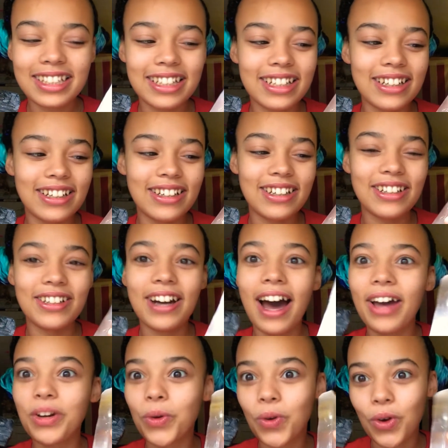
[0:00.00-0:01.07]
I
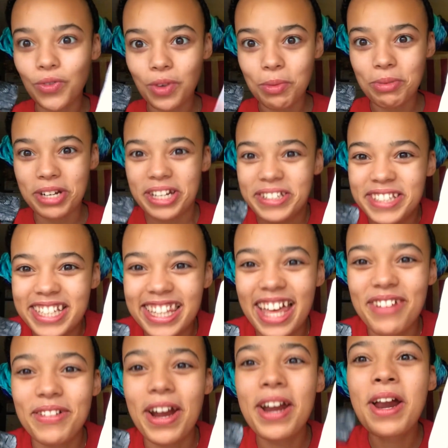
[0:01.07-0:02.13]
don't know if I'm pronouncing that
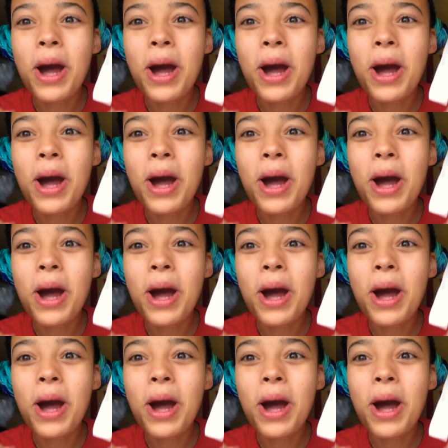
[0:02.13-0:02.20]
right,